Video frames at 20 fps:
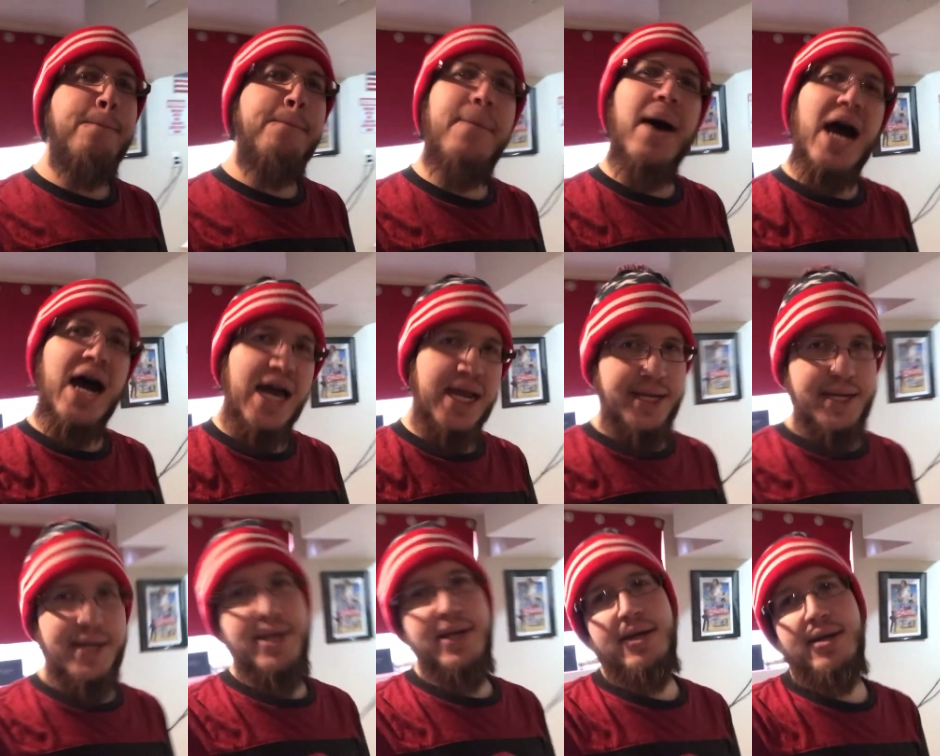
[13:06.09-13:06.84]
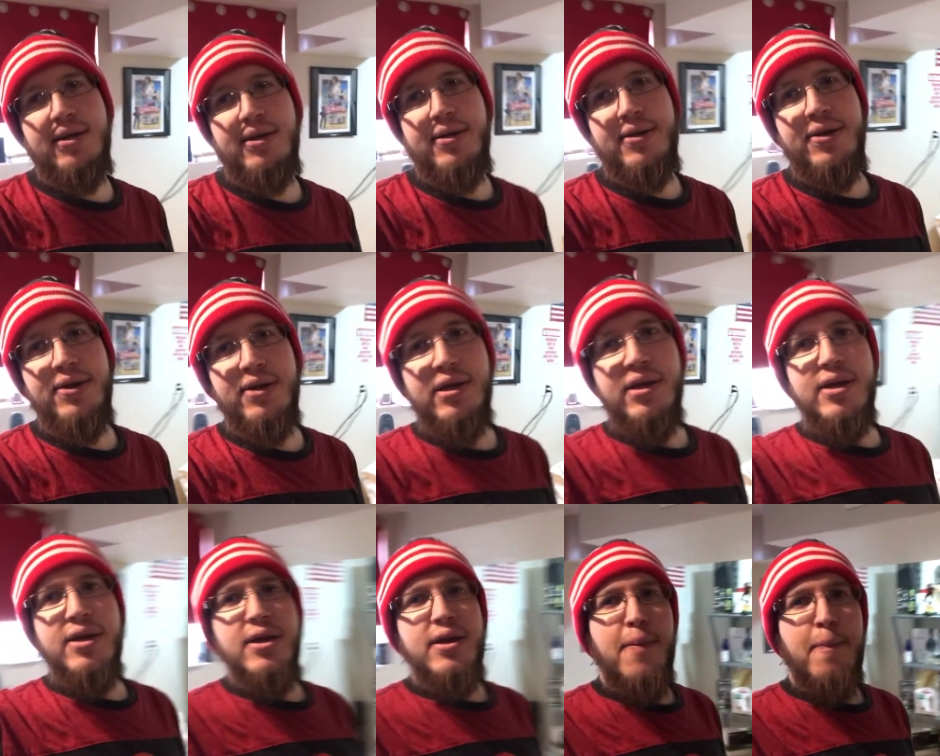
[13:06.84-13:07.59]
But,
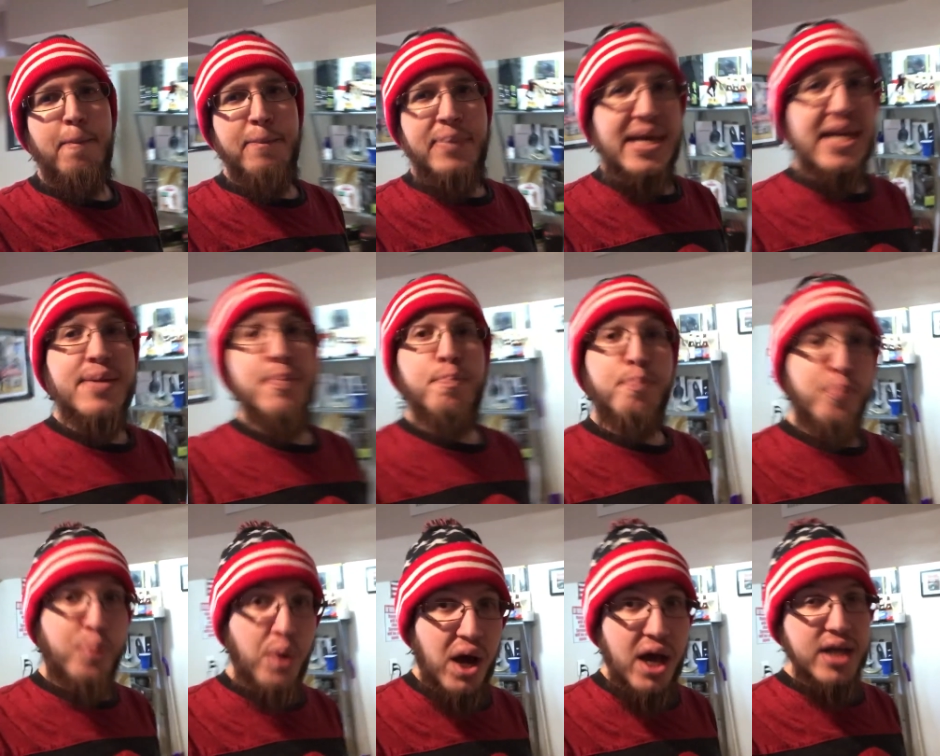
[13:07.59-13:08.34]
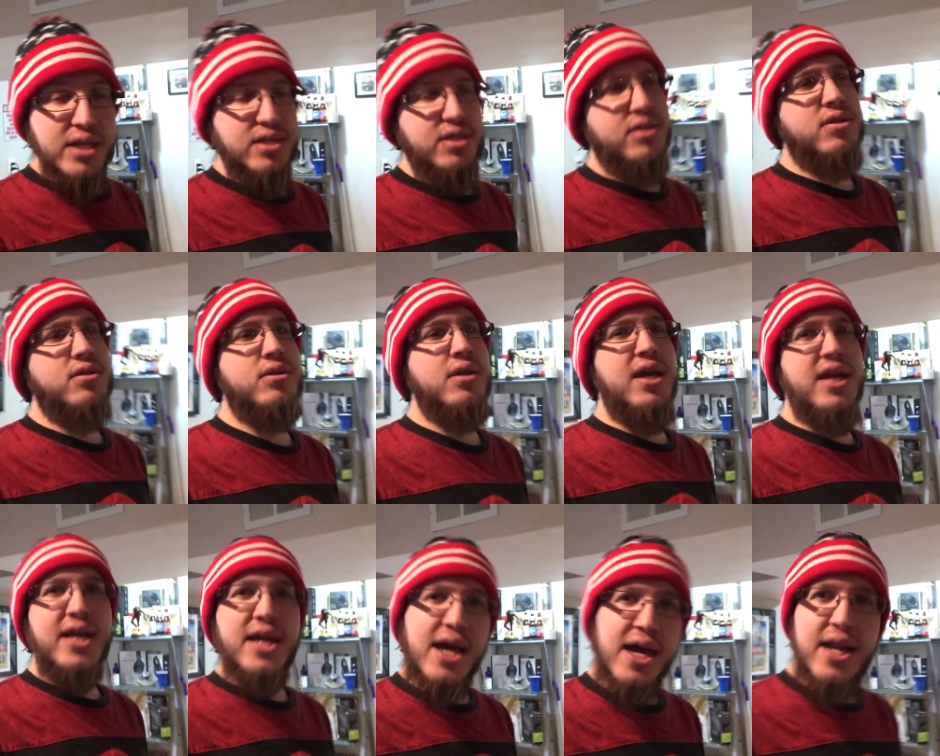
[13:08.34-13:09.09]
big buts,
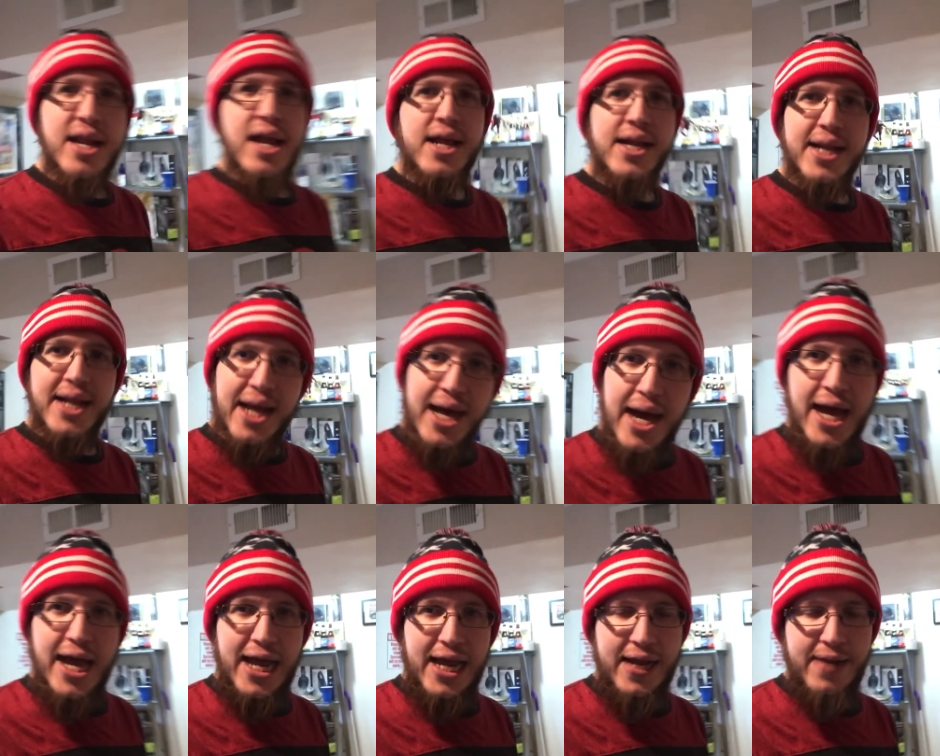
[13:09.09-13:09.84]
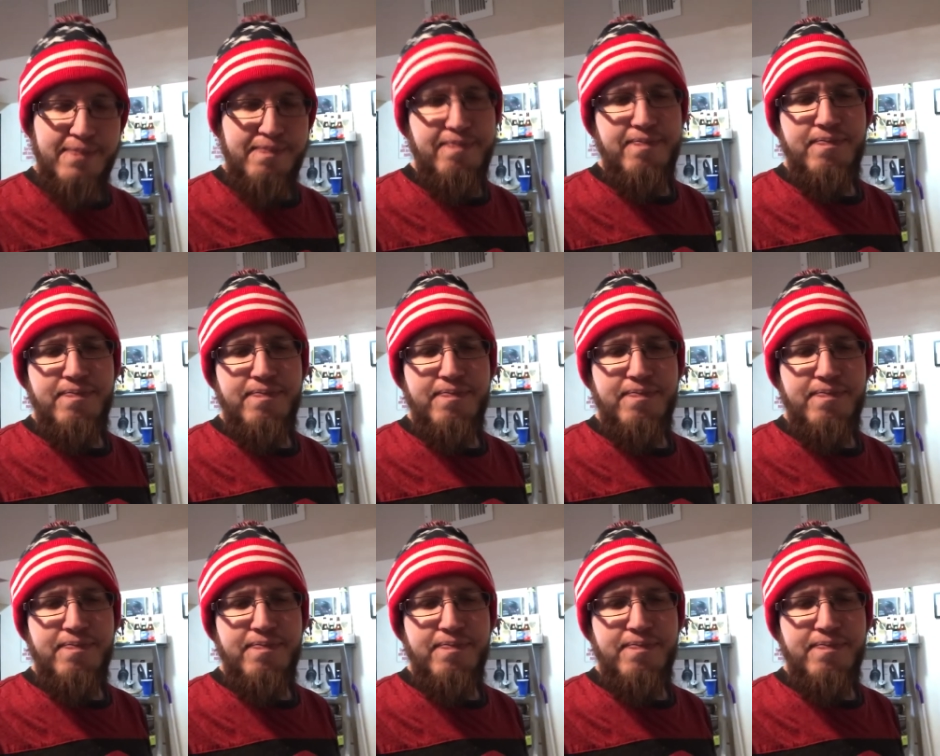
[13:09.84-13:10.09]
and I cannot lie,